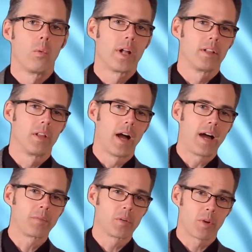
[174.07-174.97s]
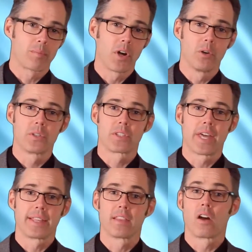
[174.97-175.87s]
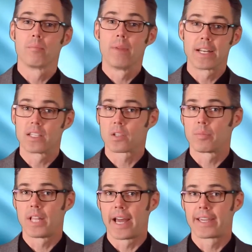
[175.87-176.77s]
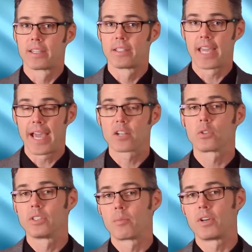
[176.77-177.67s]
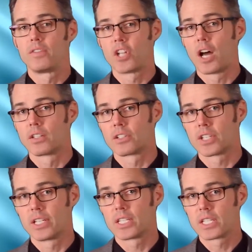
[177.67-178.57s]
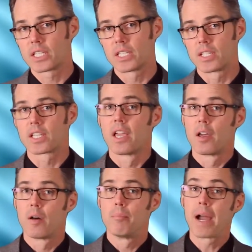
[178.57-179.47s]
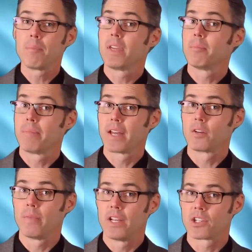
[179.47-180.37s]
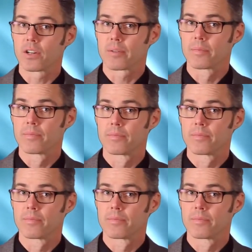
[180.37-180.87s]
Well, I'm going to propose that our money supply, the actual number of dollars in existence, might be a better measure.